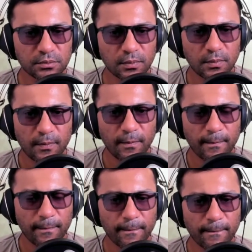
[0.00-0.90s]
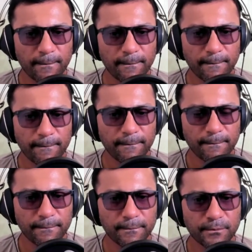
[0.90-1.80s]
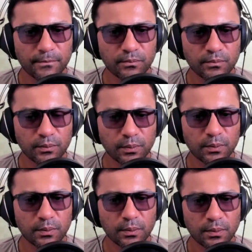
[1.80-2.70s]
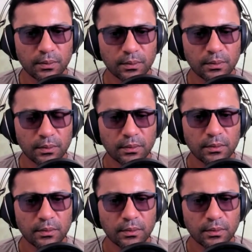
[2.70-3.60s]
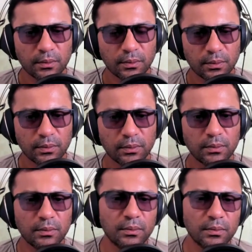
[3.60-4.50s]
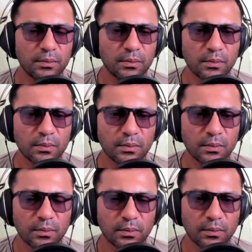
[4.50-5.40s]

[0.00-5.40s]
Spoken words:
(silent)